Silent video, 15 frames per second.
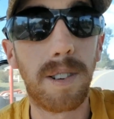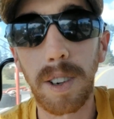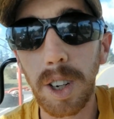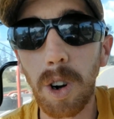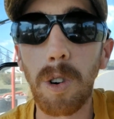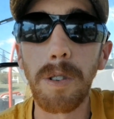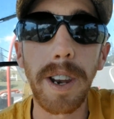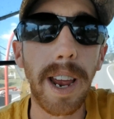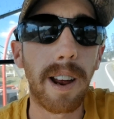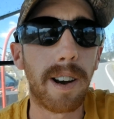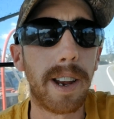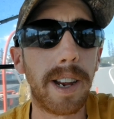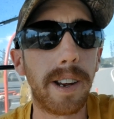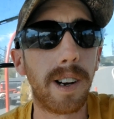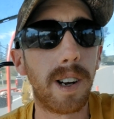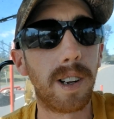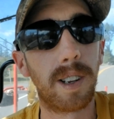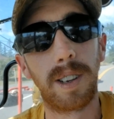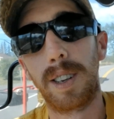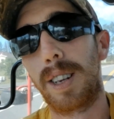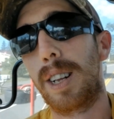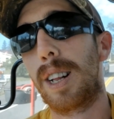going down the hill.
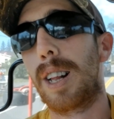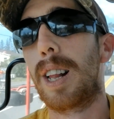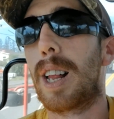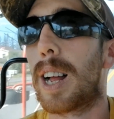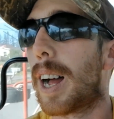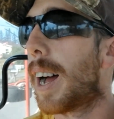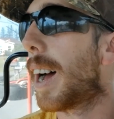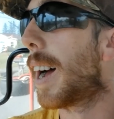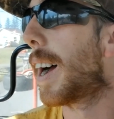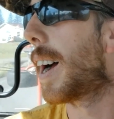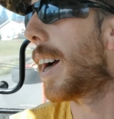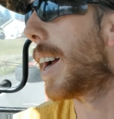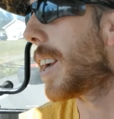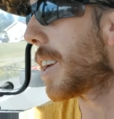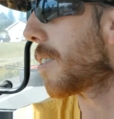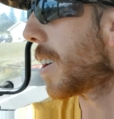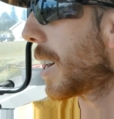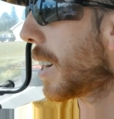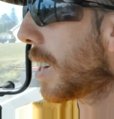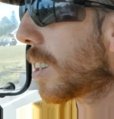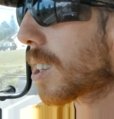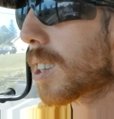
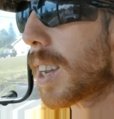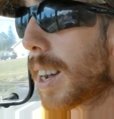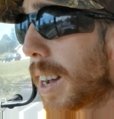Anyways,